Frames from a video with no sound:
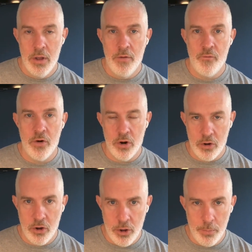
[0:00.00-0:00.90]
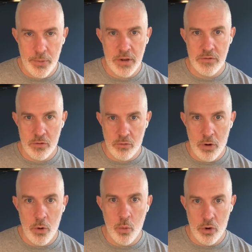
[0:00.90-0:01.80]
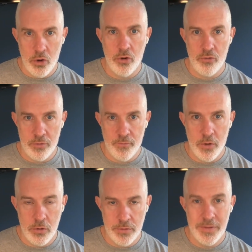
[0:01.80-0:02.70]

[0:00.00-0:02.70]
for a company to grow 100 fold,